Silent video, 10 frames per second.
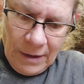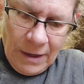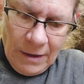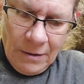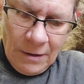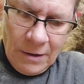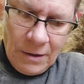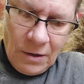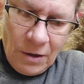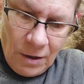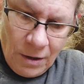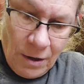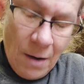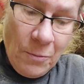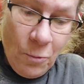Yeah, a
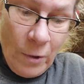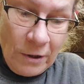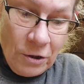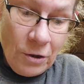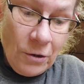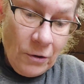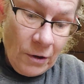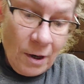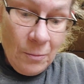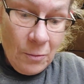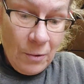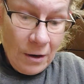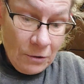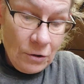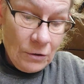cup of white sugar and a cup of
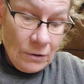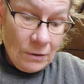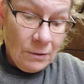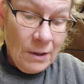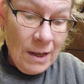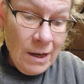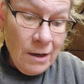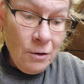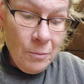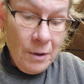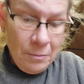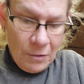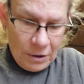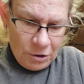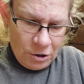brown sugar is a little bit
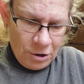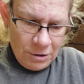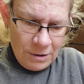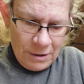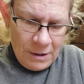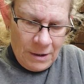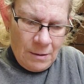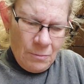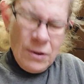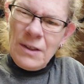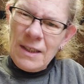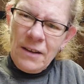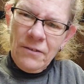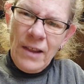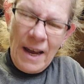much. Plus they
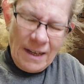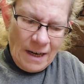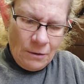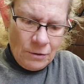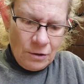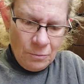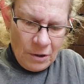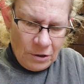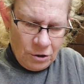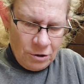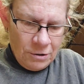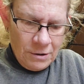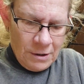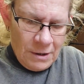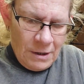flatten out too much.
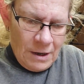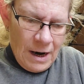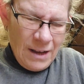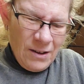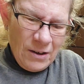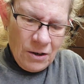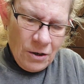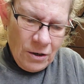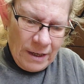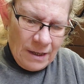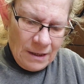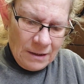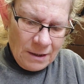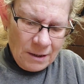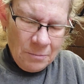I like a cookie
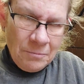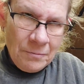that's